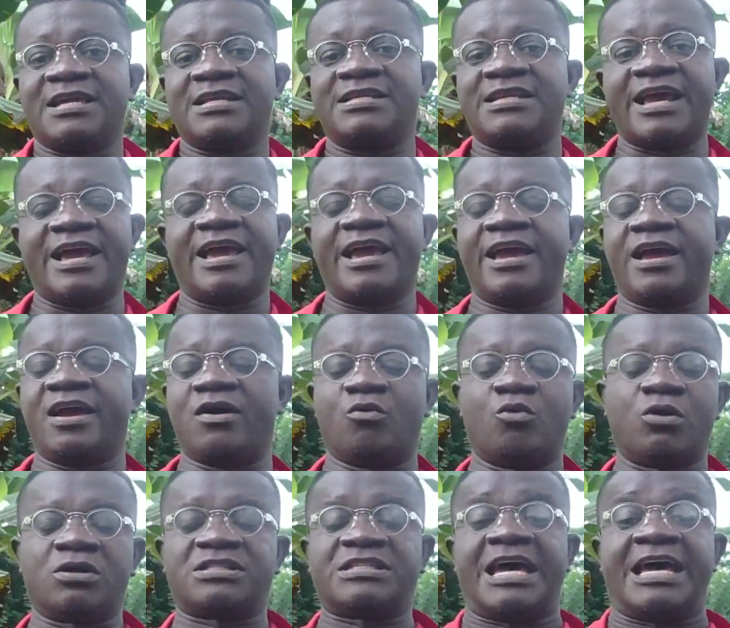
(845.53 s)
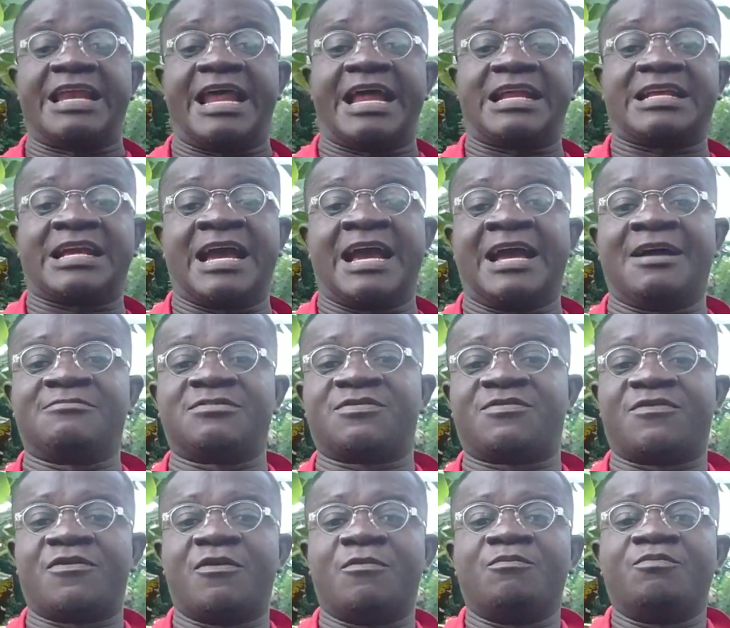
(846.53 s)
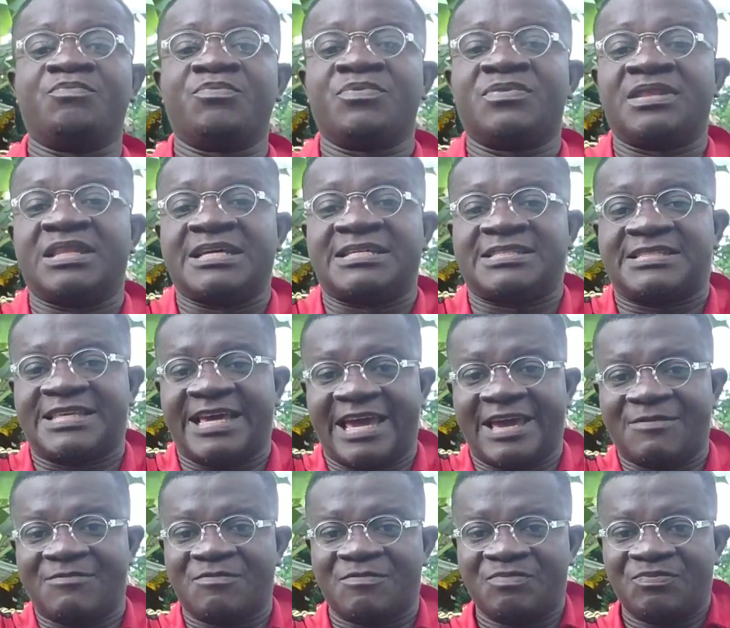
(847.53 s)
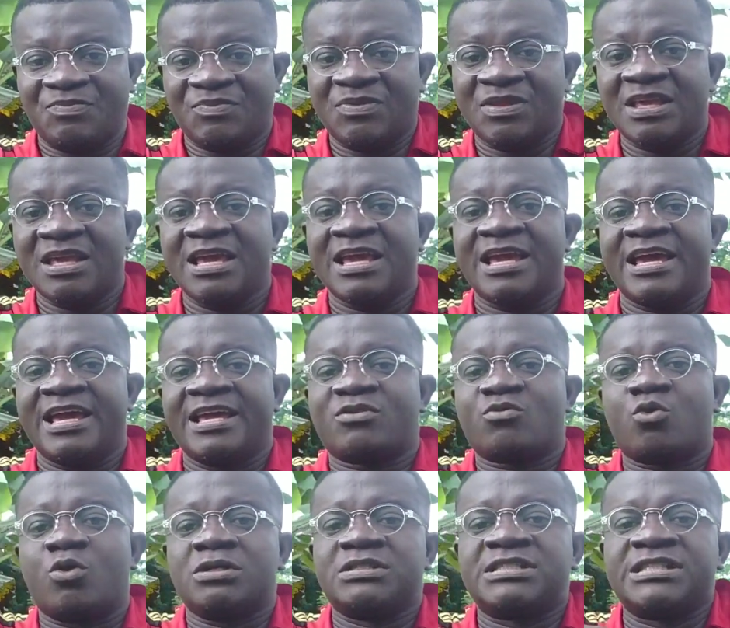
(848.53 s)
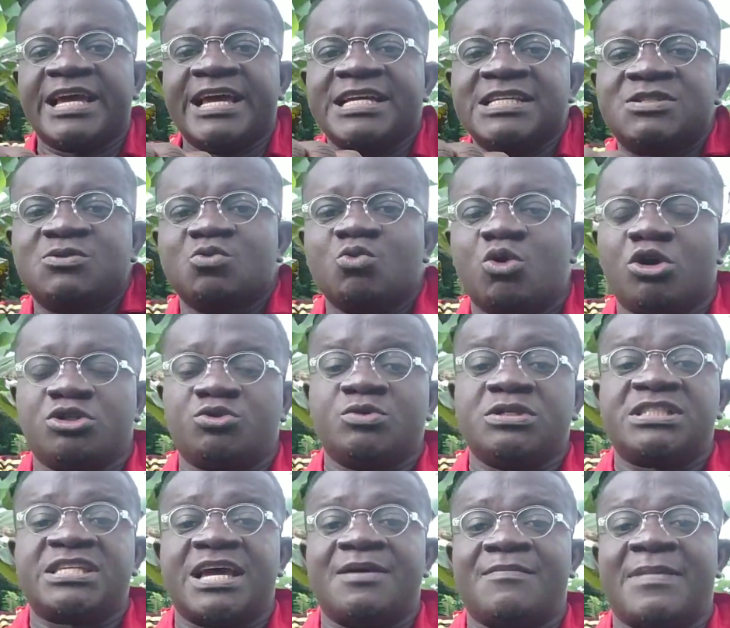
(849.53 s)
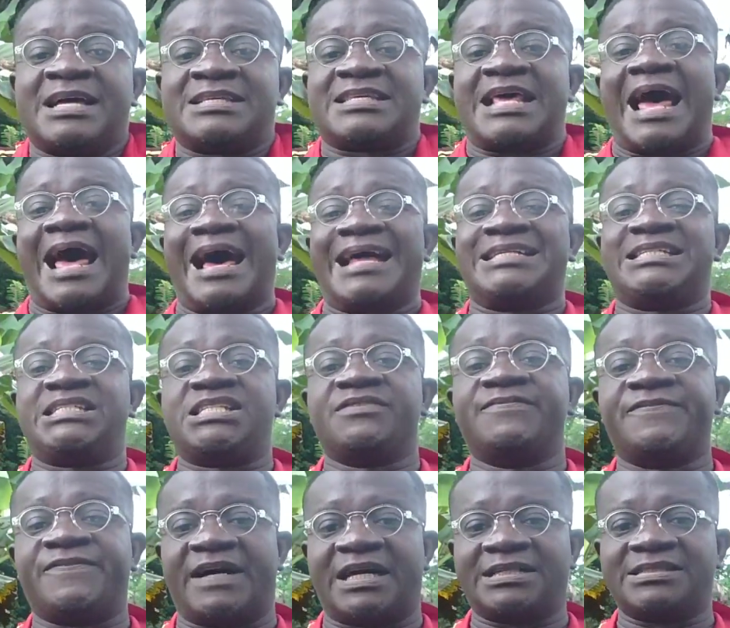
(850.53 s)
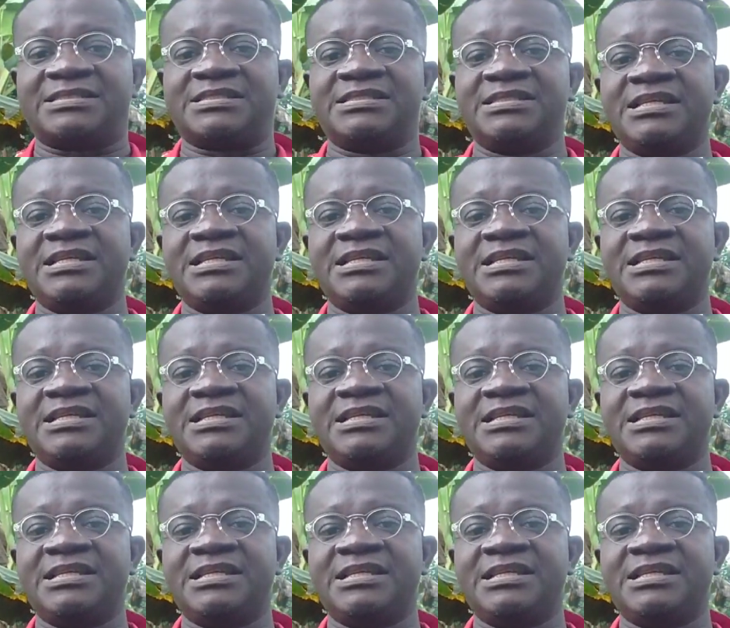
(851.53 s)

The water that comes from the stem, it contains what we term as adjuvant.